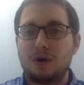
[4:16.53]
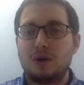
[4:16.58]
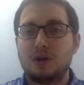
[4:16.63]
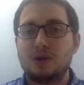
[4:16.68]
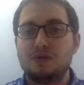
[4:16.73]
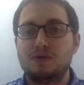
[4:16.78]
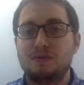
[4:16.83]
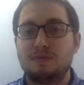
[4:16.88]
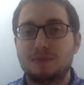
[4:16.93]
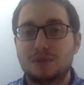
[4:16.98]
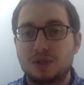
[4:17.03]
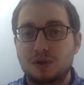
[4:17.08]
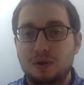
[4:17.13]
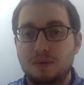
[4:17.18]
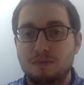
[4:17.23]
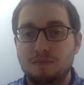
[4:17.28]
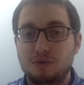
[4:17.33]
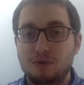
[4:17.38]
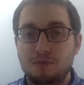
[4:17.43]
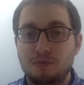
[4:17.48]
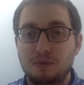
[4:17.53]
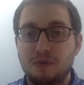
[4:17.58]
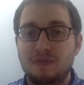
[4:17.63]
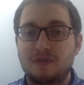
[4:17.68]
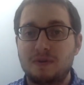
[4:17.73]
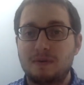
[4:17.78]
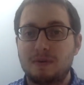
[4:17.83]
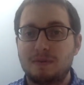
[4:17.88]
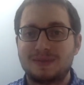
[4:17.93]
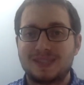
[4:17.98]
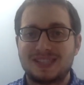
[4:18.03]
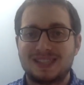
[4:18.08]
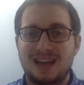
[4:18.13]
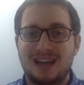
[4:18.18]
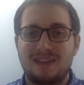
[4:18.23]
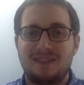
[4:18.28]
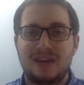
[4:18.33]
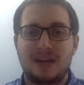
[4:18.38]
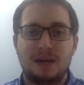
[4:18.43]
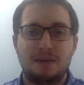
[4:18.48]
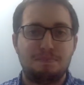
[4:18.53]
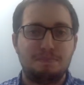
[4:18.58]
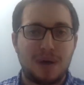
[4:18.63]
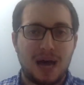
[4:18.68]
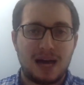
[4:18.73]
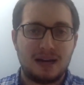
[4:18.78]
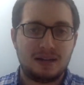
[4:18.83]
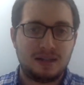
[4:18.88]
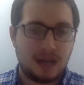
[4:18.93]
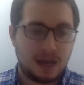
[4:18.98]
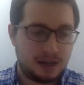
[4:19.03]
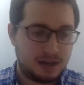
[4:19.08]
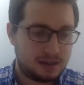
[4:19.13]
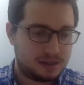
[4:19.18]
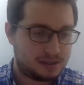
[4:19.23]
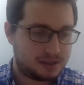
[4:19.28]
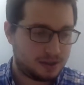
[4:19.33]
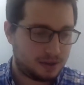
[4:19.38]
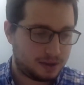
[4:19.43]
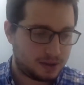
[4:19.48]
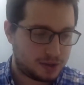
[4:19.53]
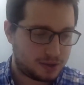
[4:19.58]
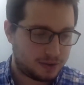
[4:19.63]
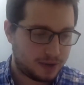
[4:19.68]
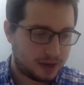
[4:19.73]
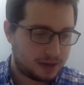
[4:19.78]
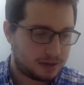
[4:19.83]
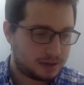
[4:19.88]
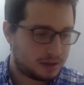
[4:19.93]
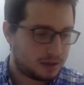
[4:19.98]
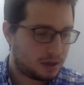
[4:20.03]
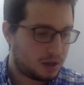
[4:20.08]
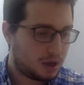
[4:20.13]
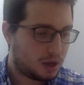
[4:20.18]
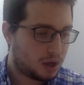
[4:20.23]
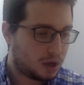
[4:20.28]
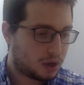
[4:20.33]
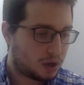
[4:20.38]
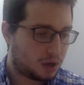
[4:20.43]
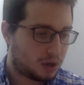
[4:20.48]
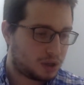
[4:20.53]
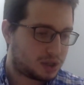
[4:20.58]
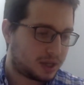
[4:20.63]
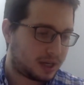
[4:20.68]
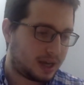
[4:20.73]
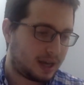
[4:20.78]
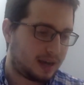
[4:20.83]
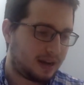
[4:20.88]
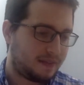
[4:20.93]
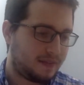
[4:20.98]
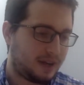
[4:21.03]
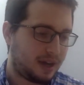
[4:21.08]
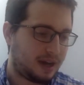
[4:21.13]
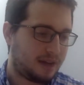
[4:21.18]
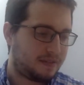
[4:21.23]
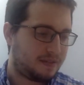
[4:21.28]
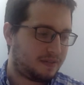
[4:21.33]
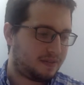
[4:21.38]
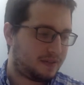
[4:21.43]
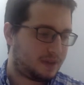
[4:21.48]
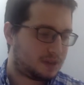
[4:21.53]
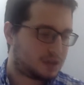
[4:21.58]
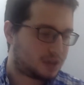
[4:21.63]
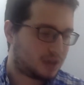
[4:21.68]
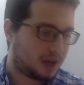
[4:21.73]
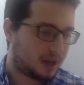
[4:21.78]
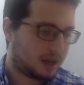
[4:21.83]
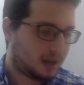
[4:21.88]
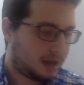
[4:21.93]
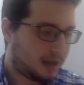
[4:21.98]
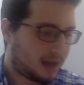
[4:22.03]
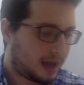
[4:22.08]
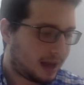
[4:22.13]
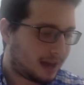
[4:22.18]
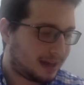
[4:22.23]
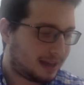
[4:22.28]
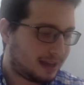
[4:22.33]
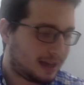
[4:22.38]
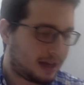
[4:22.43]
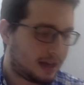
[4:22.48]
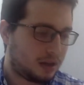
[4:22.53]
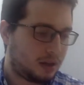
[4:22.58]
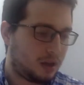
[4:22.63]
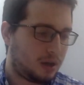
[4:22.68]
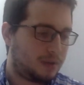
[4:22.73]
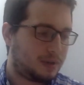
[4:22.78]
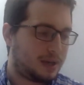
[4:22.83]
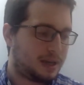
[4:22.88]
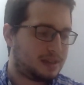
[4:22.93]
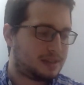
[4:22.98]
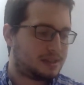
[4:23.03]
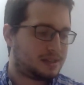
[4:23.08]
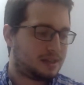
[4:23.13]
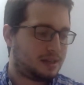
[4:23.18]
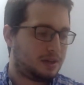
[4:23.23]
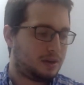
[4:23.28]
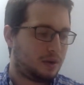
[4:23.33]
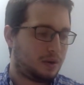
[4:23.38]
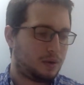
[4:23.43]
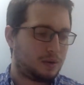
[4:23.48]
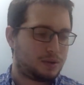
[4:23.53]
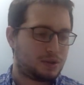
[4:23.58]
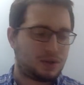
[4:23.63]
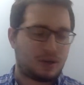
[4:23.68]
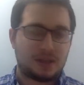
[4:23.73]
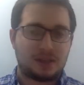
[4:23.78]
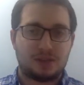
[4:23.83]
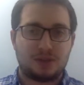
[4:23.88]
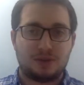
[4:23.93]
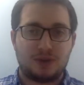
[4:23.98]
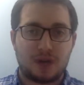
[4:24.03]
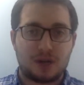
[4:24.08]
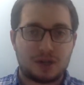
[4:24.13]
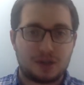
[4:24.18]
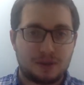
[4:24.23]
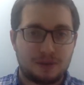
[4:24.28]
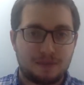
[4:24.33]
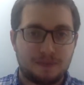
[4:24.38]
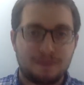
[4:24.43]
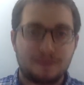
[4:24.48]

to remove from himself any bad tendency or trait, kol sheken avira and let alone a sin or transgression.